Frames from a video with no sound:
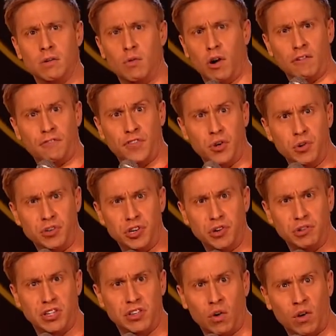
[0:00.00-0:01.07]
What
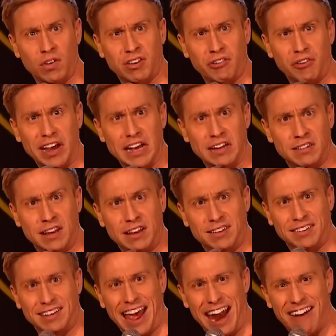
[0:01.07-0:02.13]
voodoo sorcery is
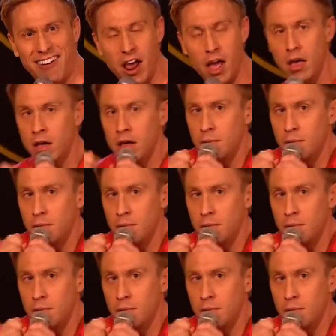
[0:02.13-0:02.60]
this, Sarah?